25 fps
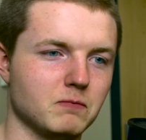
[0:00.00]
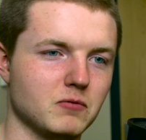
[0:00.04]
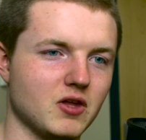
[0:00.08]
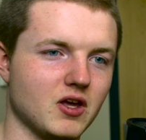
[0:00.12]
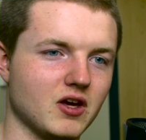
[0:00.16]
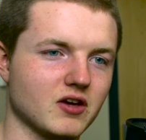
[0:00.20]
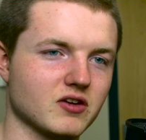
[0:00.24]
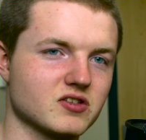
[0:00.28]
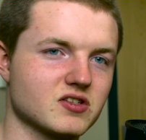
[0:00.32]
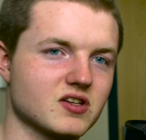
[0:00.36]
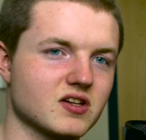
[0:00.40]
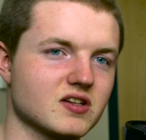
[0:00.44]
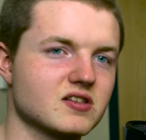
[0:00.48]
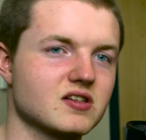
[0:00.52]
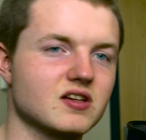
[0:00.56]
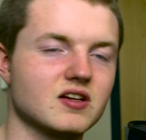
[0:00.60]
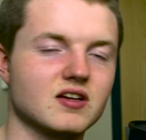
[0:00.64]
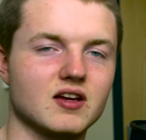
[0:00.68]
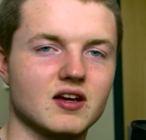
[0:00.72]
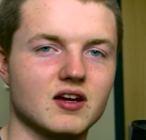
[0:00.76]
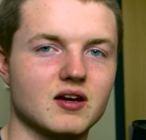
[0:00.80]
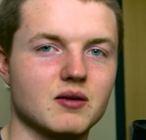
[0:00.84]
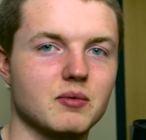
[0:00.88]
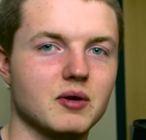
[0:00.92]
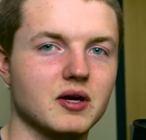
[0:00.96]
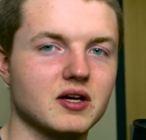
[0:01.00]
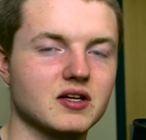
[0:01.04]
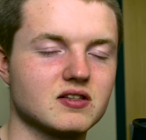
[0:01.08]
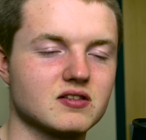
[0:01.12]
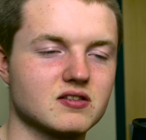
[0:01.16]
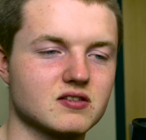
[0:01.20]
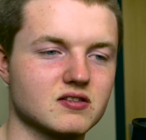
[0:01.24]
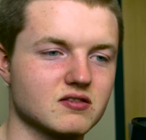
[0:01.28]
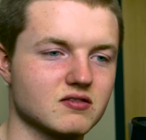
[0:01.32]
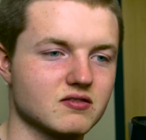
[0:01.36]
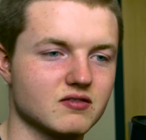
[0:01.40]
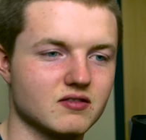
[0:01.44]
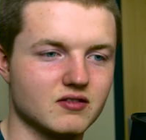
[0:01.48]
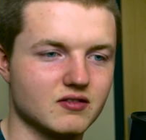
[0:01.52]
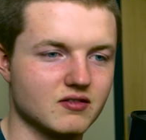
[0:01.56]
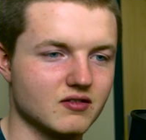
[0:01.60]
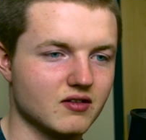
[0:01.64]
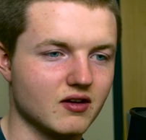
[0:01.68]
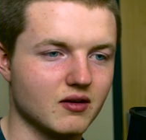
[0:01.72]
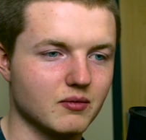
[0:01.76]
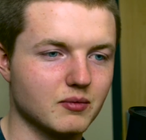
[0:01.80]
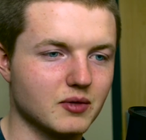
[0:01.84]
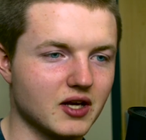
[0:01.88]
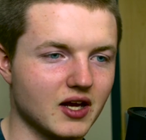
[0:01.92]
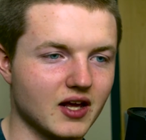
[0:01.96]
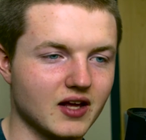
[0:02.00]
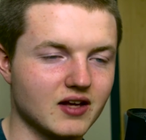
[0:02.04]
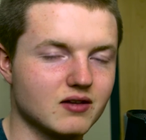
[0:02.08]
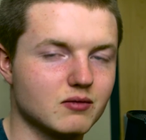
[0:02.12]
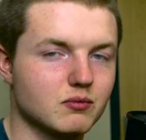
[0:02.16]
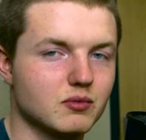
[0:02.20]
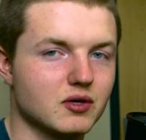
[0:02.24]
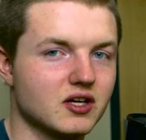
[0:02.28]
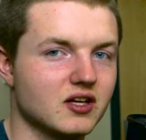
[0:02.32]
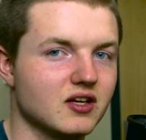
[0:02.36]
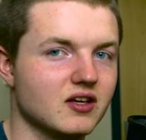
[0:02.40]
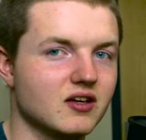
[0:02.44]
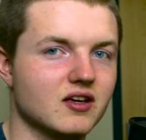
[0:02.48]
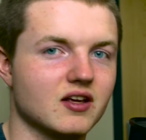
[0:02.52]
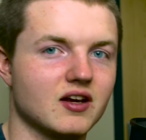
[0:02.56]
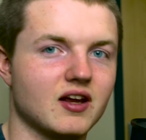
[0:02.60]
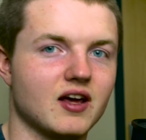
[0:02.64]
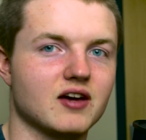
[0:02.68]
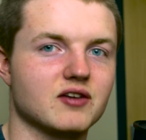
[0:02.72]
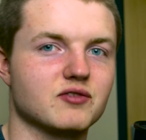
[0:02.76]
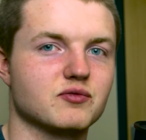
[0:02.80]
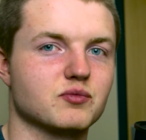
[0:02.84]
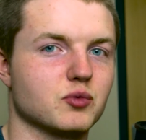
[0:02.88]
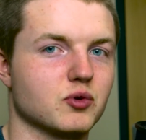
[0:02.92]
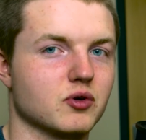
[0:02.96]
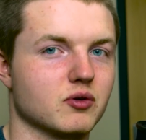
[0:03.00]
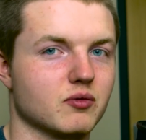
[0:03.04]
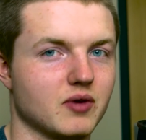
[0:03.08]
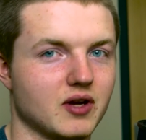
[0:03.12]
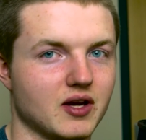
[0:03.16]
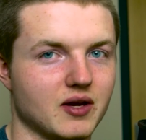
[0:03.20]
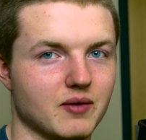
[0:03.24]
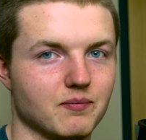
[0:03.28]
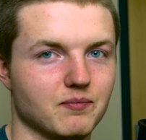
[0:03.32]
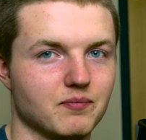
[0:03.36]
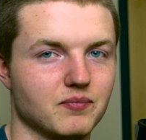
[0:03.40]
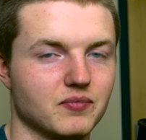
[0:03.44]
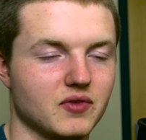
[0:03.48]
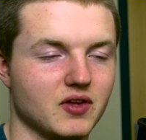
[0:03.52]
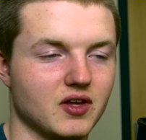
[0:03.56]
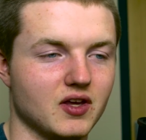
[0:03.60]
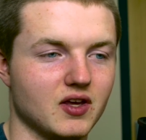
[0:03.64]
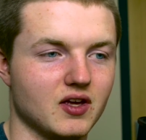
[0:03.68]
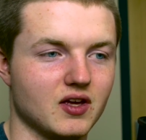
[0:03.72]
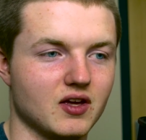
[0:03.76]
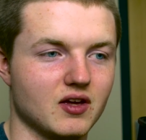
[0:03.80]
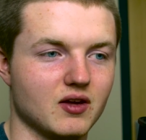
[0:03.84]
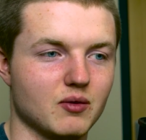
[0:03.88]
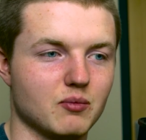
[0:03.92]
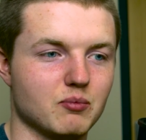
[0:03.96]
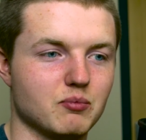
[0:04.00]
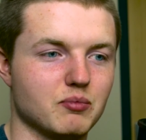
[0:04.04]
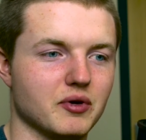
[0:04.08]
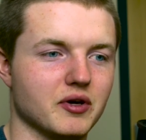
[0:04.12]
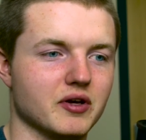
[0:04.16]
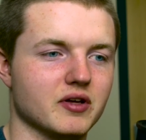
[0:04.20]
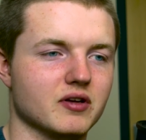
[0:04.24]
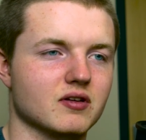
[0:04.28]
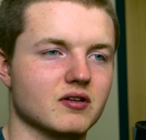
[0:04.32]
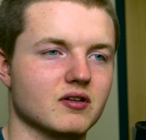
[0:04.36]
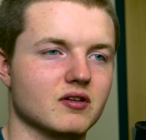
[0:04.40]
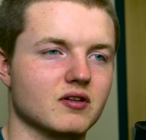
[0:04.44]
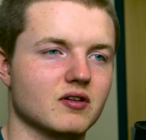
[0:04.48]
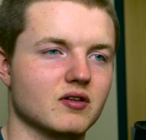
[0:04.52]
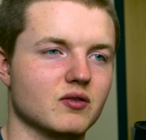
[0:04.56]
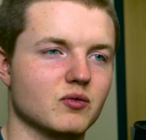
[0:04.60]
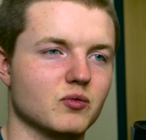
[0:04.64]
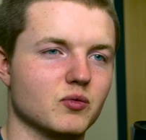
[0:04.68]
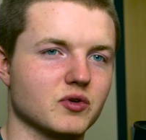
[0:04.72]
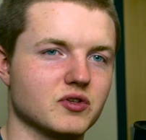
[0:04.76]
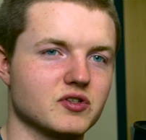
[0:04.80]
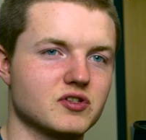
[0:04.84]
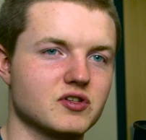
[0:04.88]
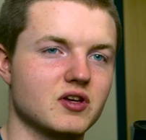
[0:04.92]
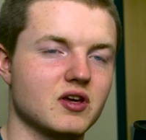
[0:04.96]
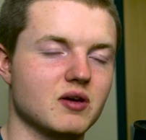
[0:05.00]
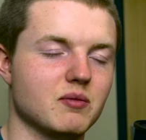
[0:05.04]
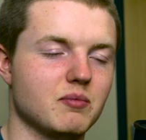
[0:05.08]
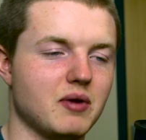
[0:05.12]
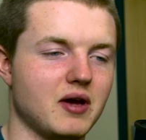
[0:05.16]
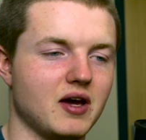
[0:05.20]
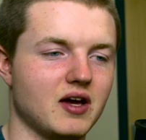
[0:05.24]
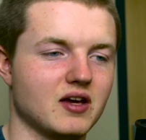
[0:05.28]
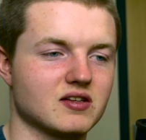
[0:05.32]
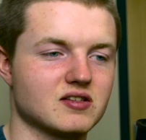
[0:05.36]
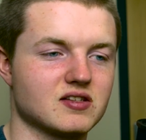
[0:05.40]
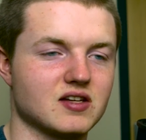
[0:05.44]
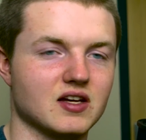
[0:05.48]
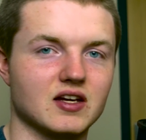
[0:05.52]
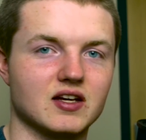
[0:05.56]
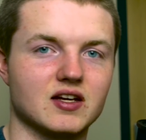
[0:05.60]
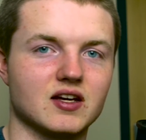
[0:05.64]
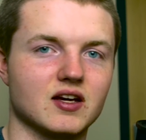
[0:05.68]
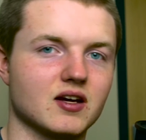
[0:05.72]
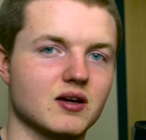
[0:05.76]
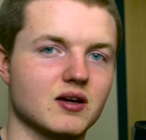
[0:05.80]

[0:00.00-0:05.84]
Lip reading: Now, 16 gigabytes, I mean, anybody can have more RAM. But once you get past 8